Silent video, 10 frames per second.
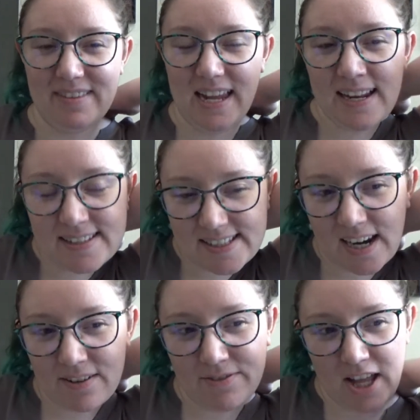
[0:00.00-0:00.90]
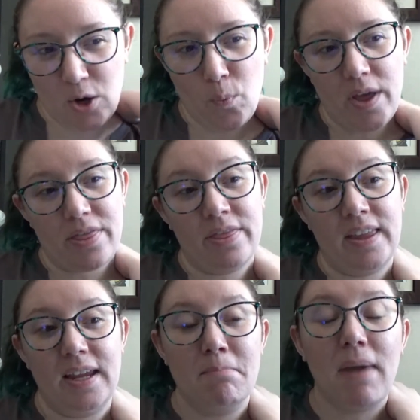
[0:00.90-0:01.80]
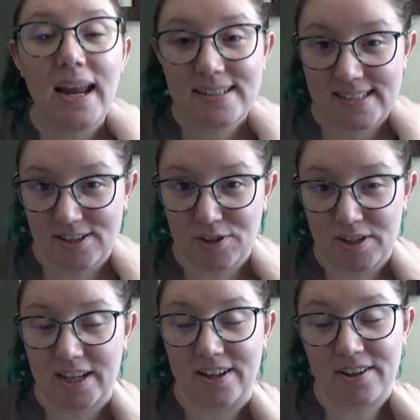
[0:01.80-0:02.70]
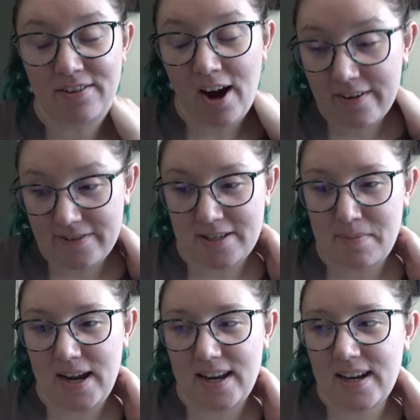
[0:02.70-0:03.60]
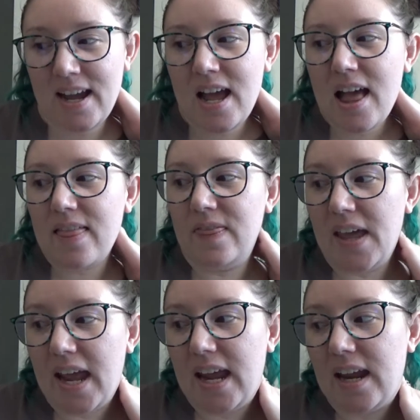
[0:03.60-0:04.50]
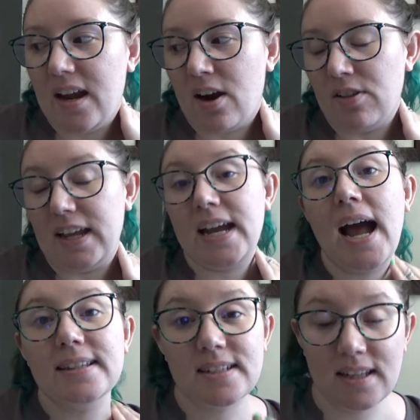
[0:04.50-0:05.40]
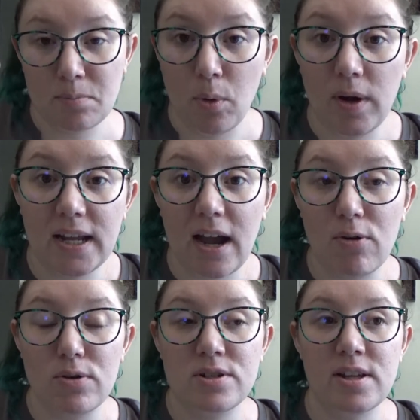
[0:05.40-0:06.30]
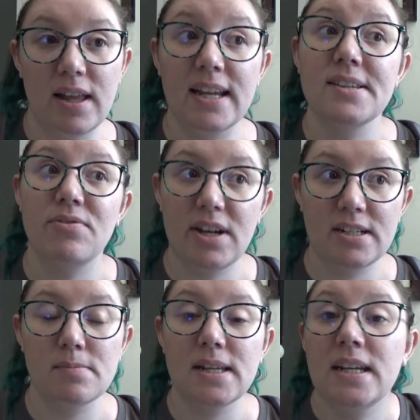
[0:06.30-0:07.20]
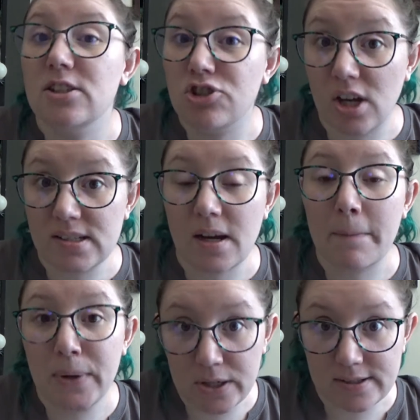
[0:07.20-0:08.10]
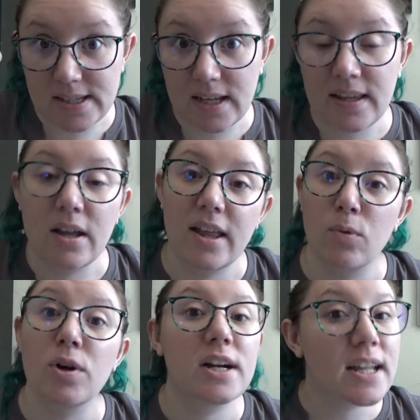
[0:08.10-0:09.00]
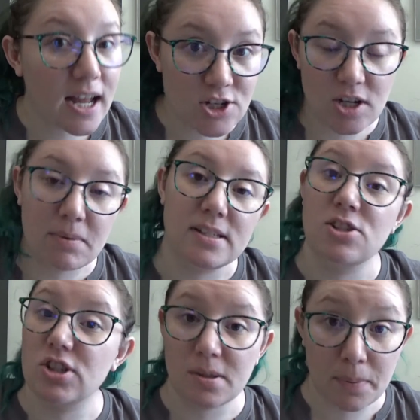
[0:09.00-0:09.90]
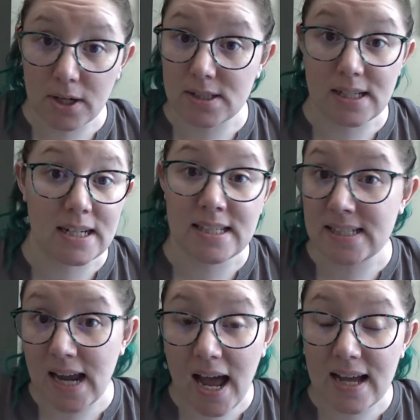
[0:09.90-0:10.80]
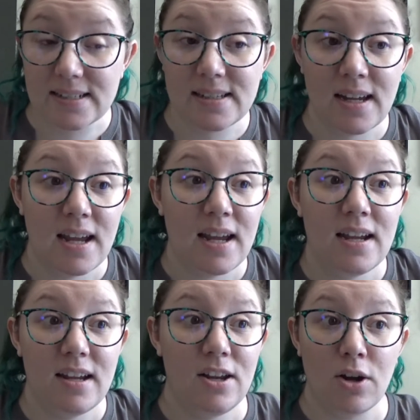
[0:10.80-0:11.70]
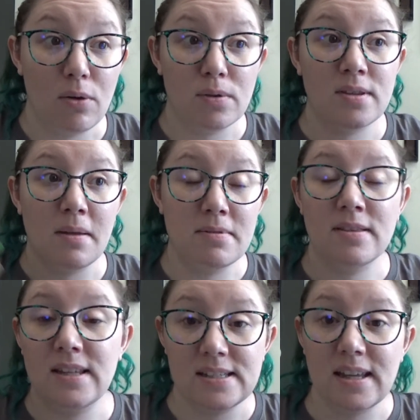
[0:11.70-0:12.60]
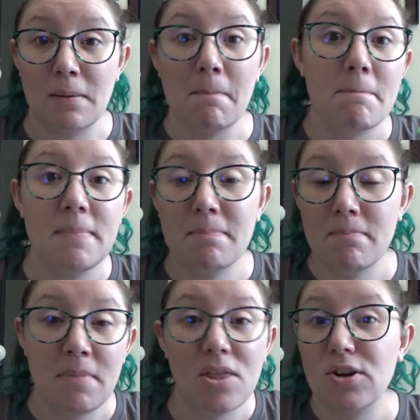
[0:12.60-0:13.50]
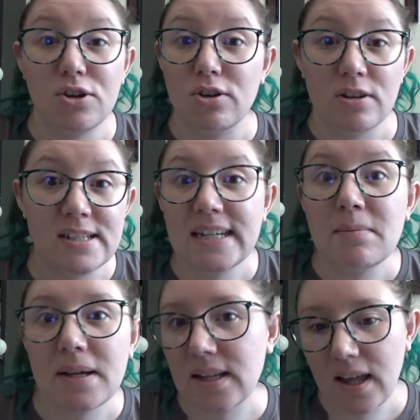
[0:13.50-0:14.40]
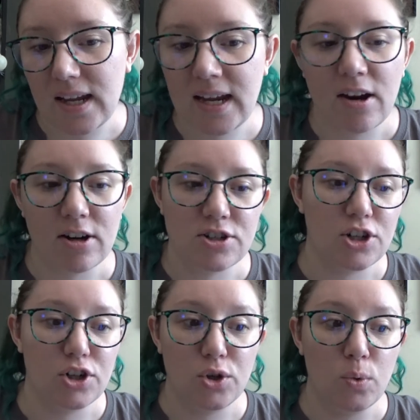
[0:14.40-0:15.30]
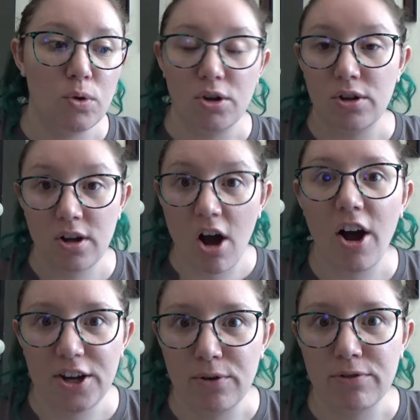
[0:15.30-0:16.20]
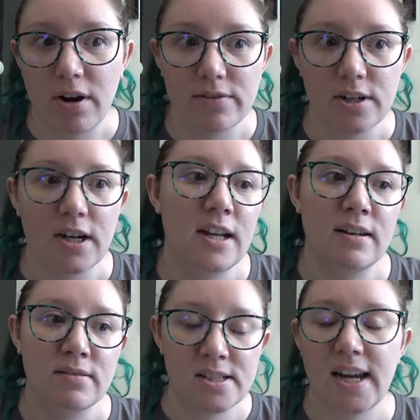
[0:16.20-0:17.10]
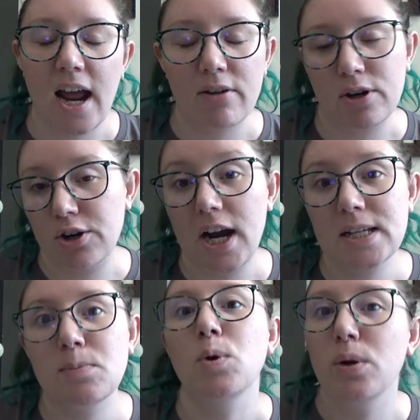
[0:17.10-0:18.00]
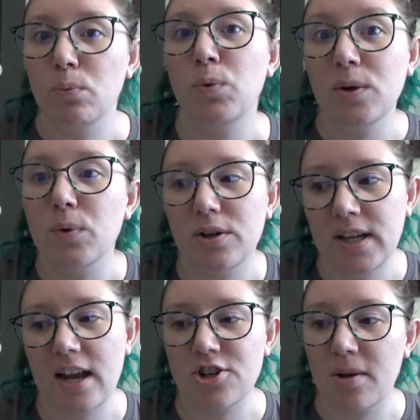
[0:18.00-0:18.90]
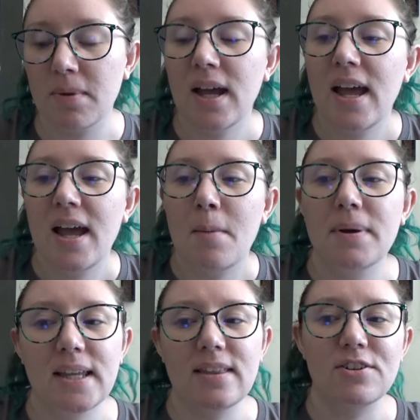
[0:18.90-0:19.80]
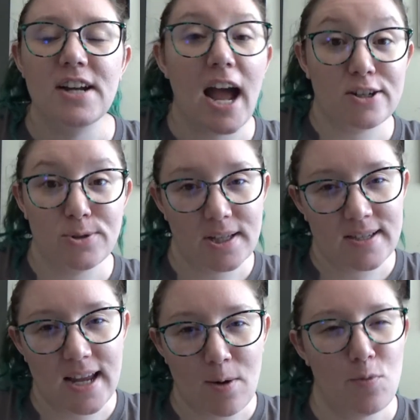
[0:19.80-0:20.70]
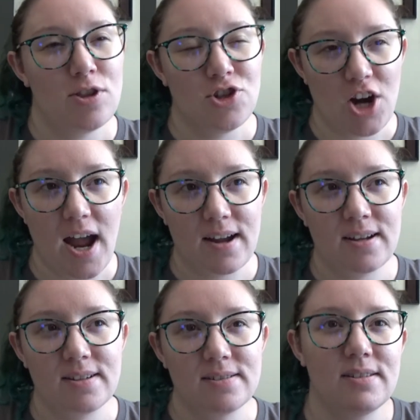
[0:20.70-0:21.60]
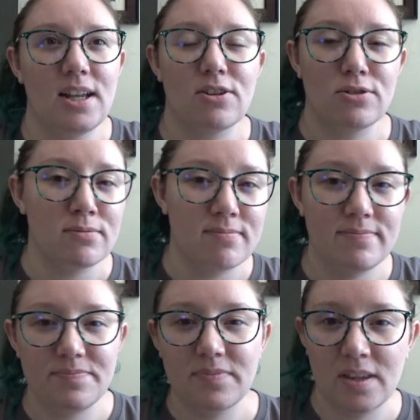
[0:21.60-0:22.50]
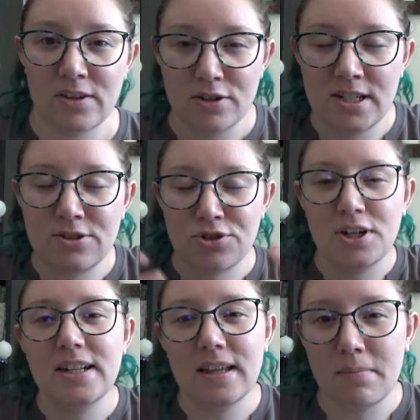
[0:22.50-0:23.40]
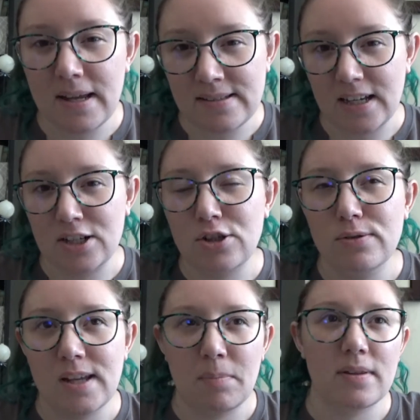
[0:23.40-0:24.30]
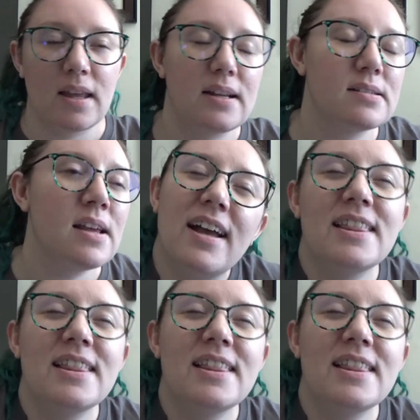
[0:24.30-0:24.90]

Instead of like with the main serial killer, the Harvest Man, they are like constantly pointing out to like his victims that he's just a person, that like we're gonna catch him because he's just a person. He's not, you know, this like mythical demon like character who will haunt you forever and stay out of our grasp. We will catch him. But then they're not doing the same with Jack. Like they're treating them as like two separate things.